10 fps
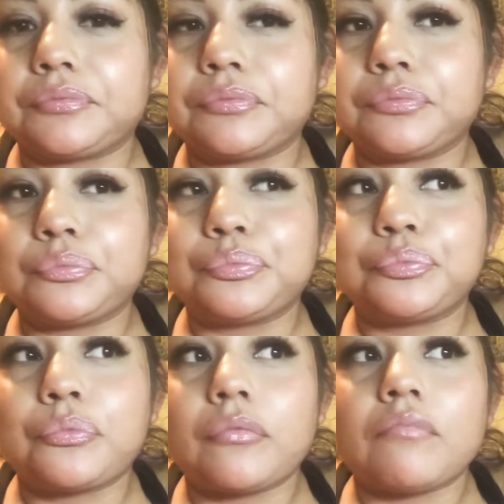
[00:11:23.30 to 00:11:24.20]

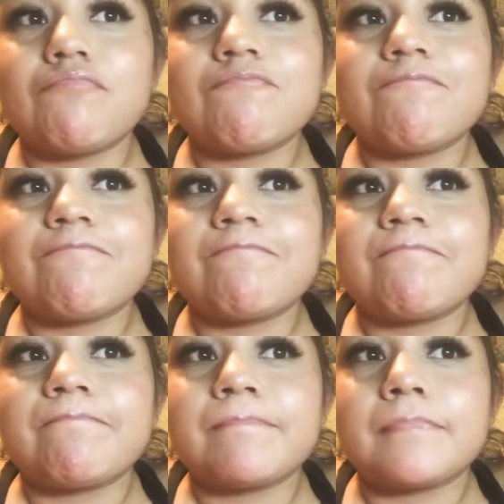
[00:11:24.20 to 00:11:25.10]

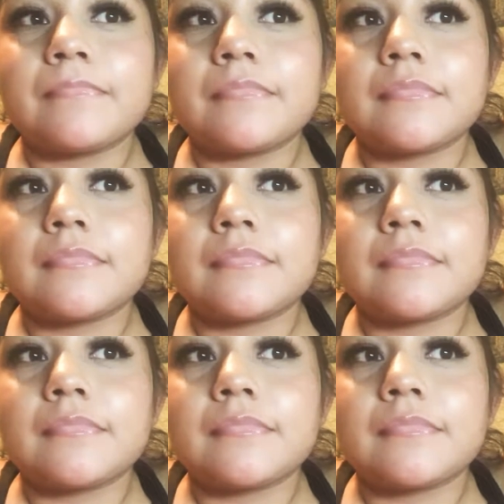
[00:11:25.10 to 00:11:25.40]
Nothing is said.